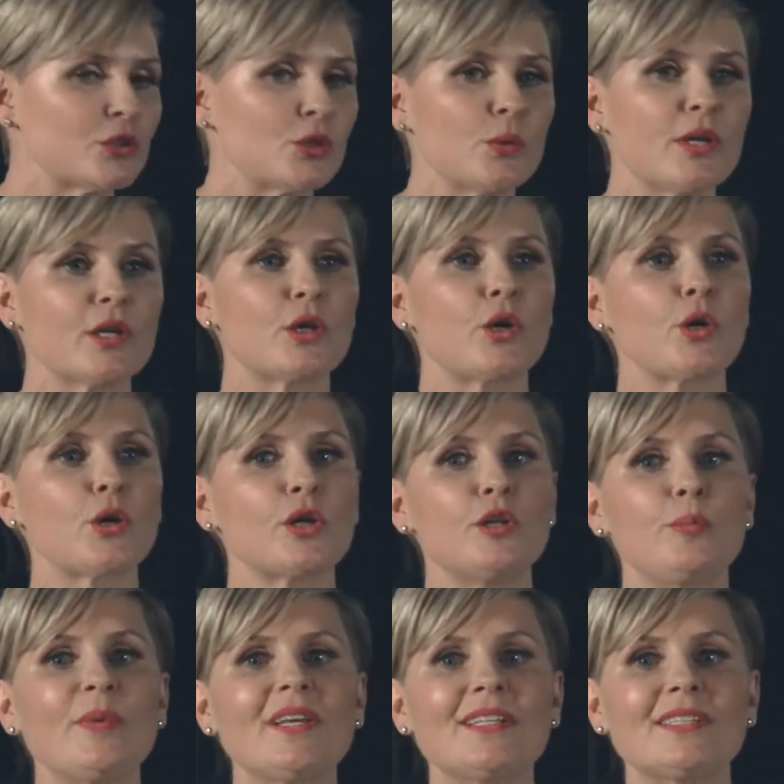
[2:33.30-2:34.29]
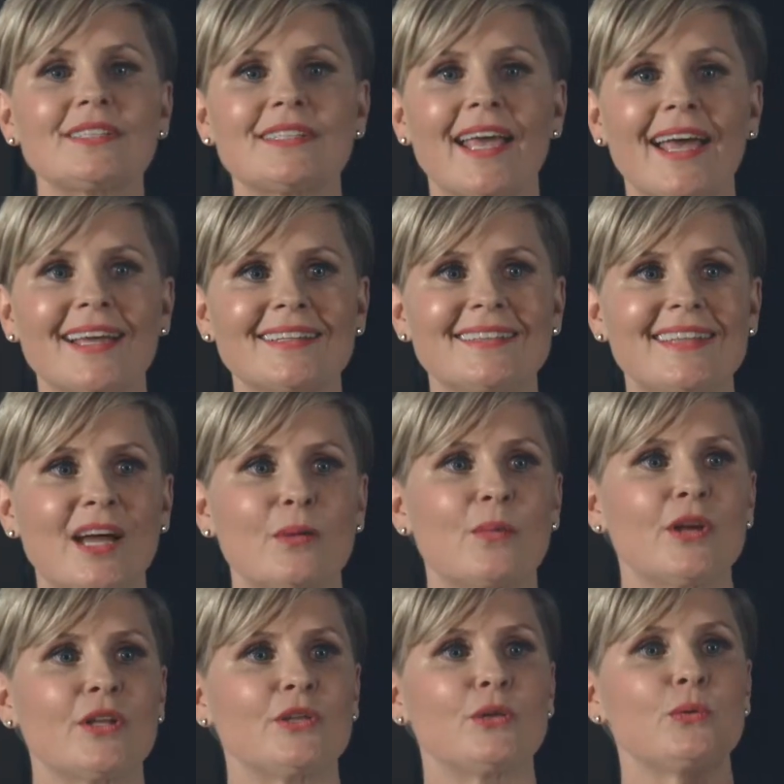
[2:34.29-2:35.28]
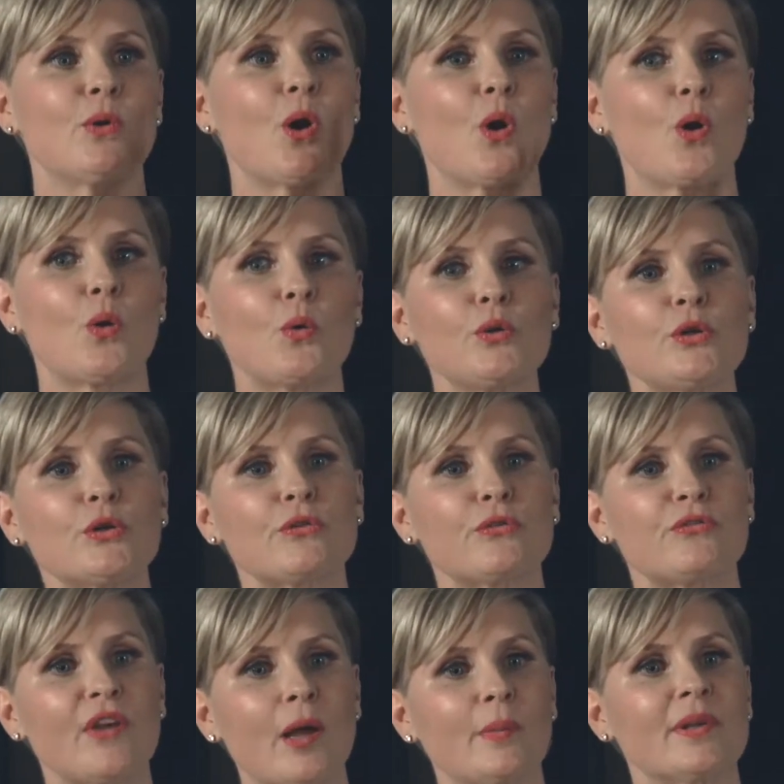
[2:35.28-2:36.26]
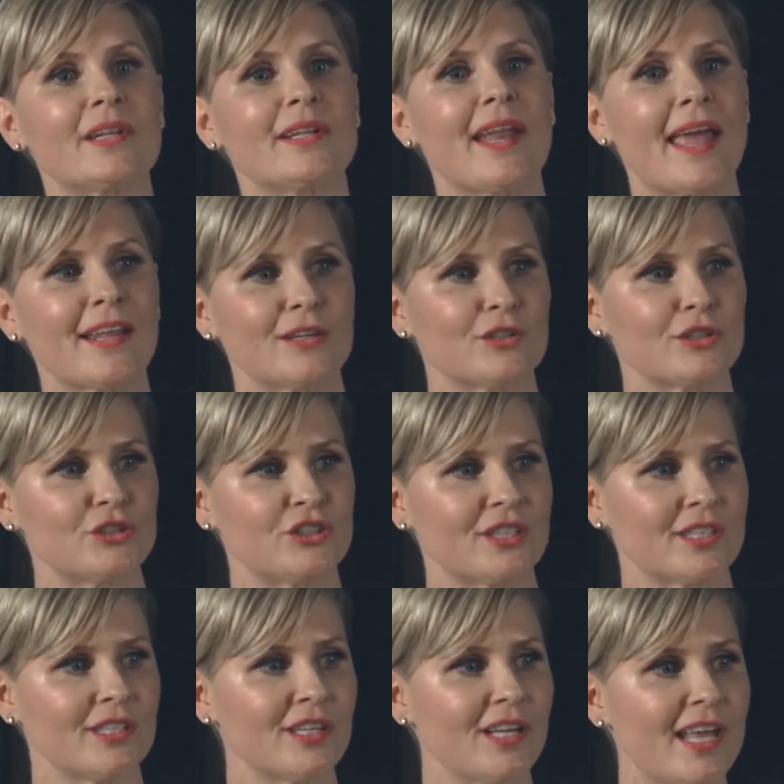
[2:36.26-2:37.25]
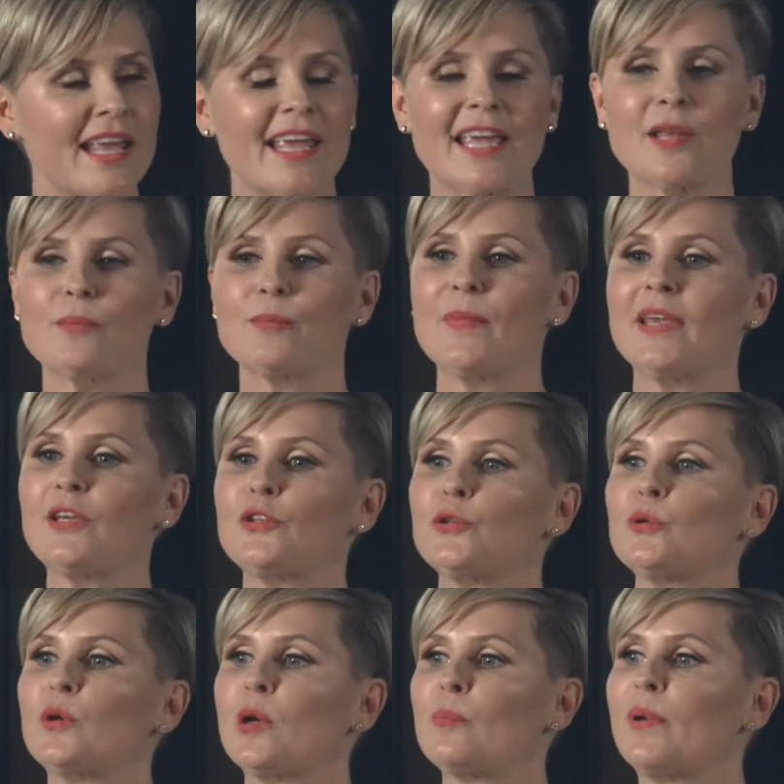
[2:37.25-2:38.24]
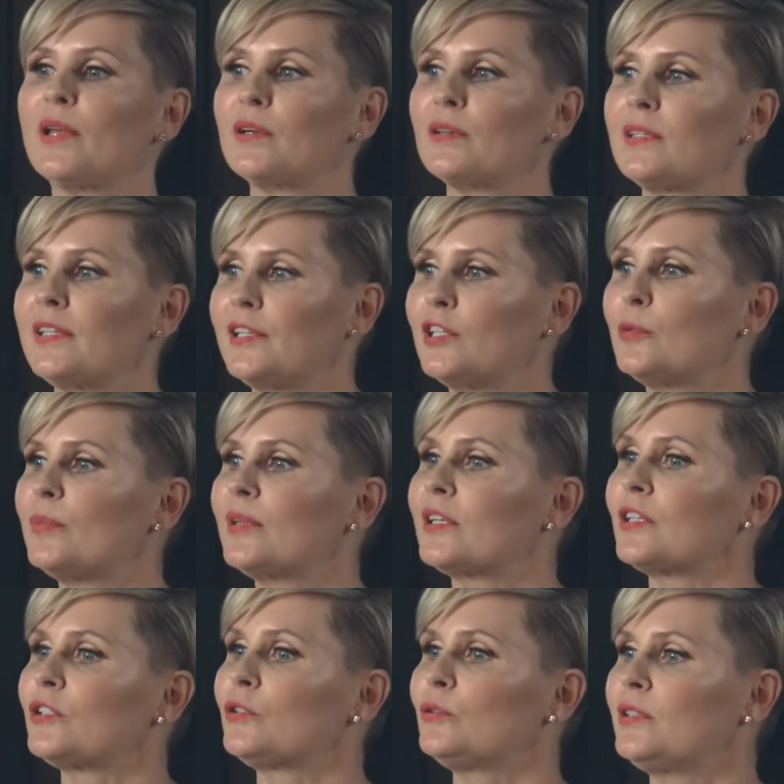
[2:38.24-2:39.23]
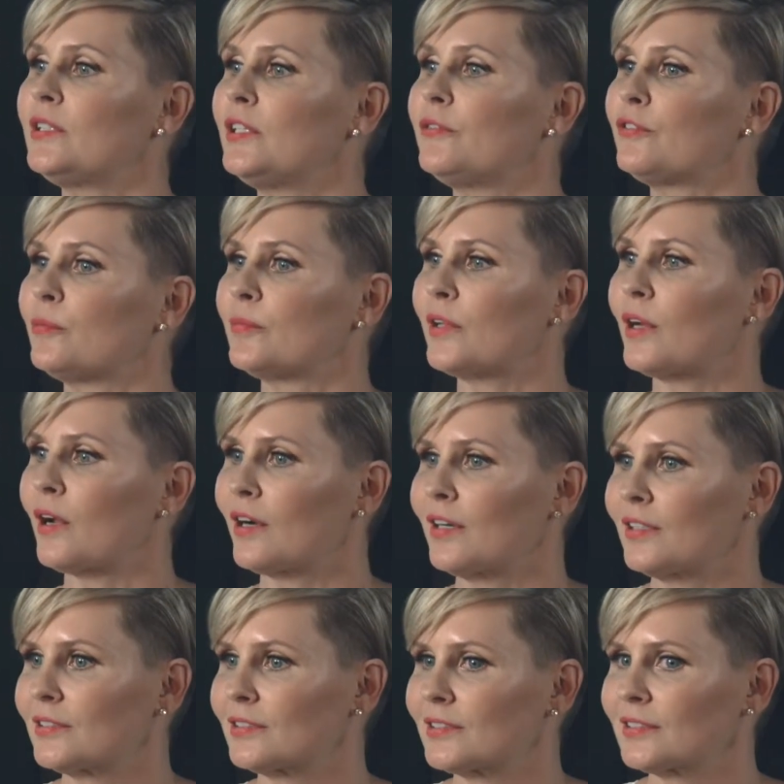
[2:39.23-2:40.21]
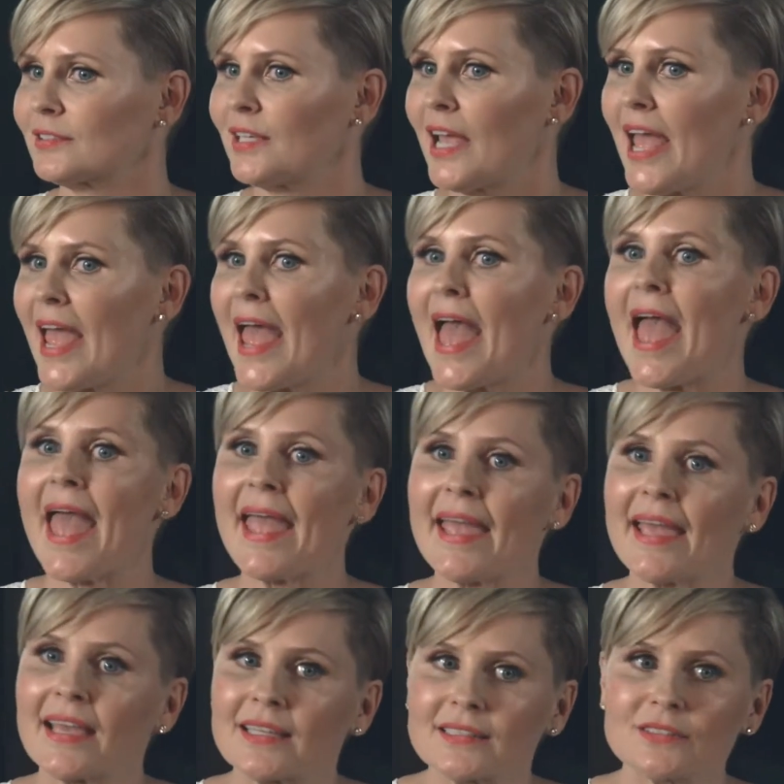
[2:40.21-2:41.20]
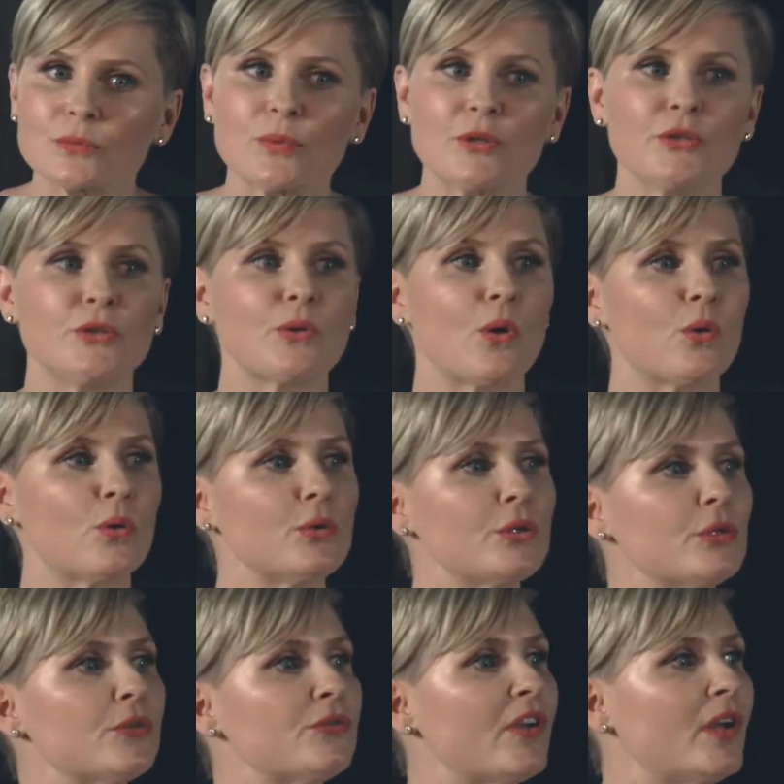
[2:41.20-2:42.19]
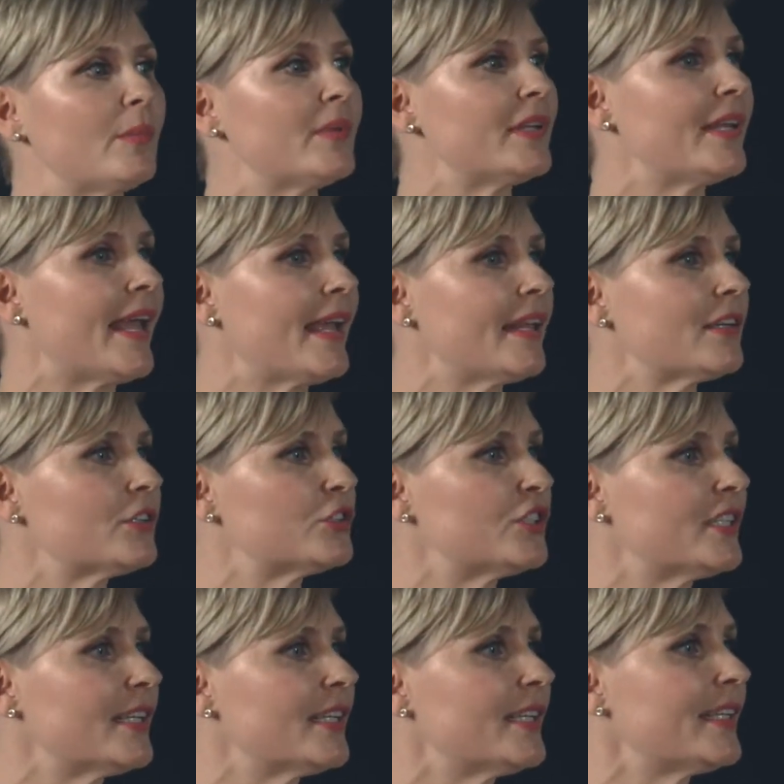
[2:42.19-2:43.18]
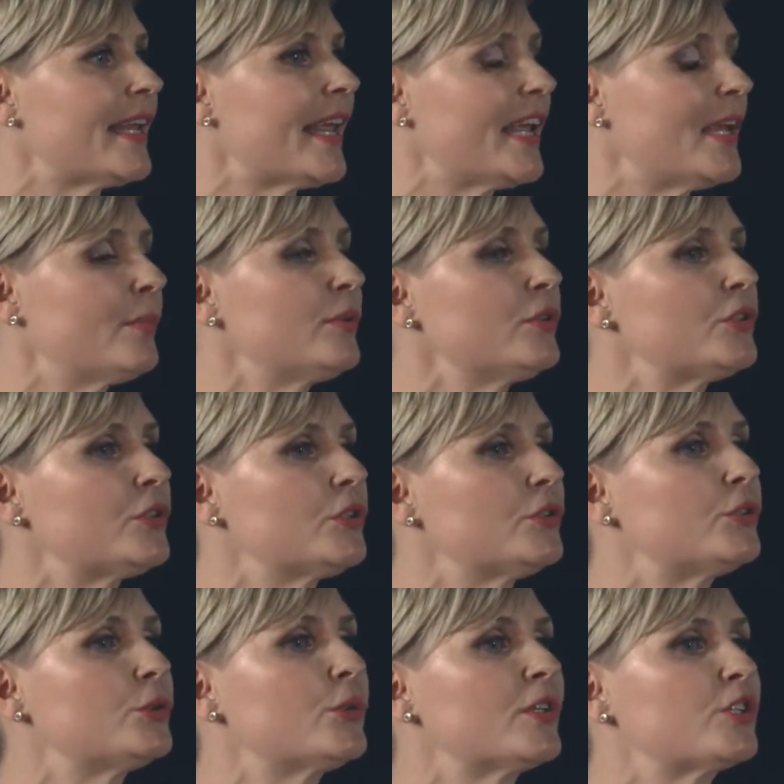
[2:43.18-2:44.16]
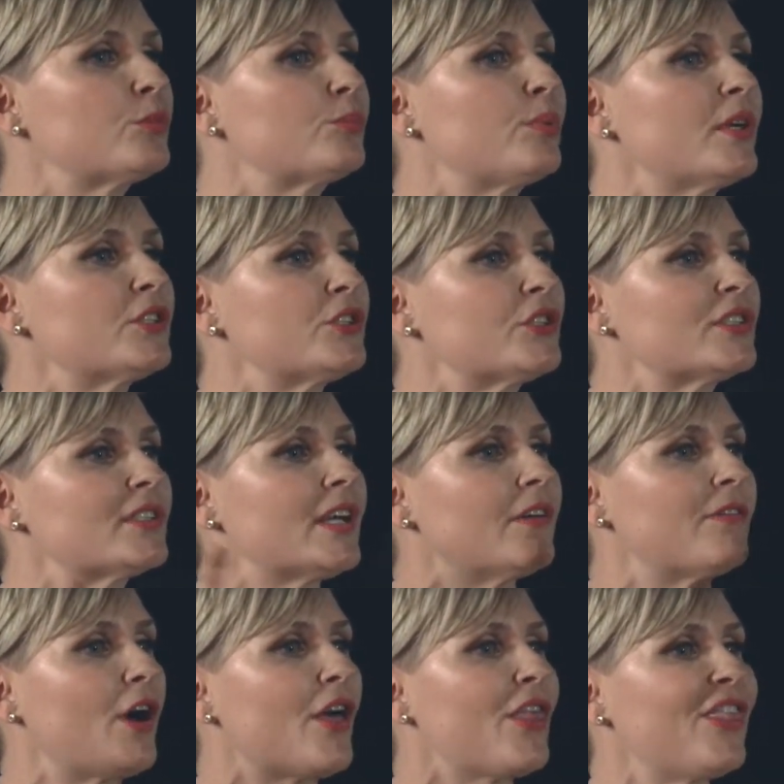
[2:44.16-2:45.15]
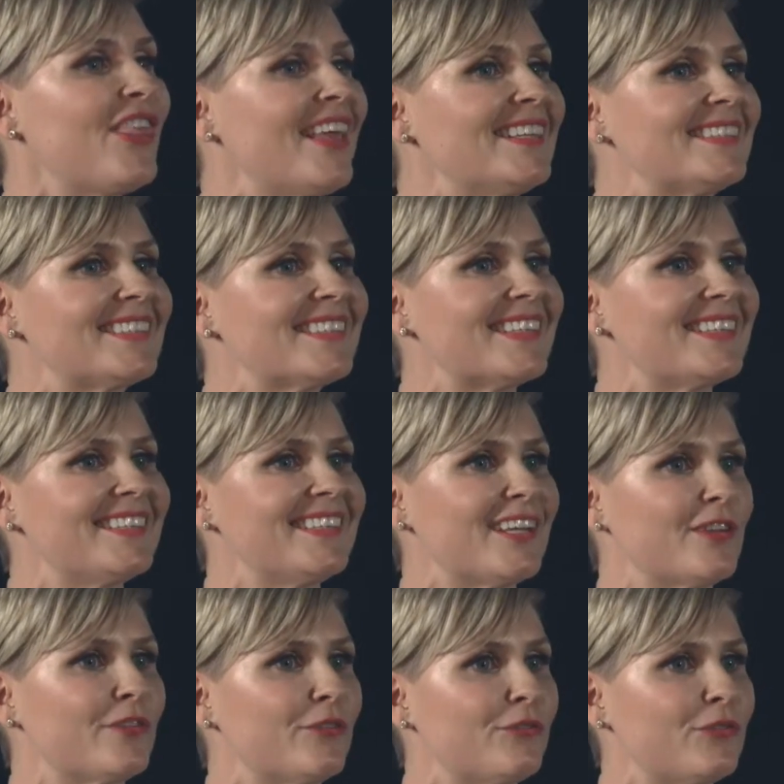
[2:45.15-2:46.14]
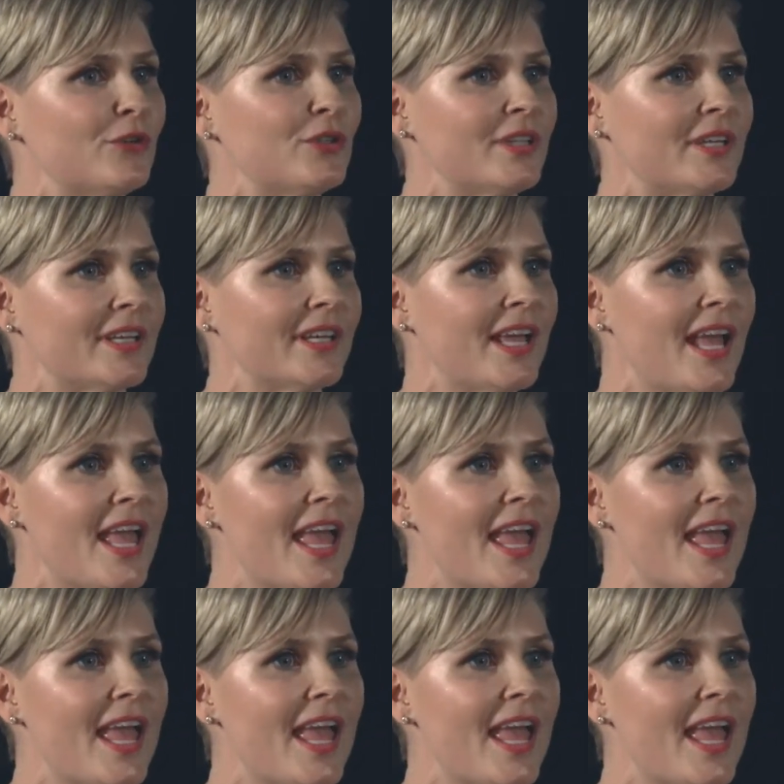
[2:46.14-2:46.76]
So it could be said that when you own your feminine energy, it makes you a better leader because you lead from the heart. And when you own your feminine energy, it enables you to express yourself authentically and fully,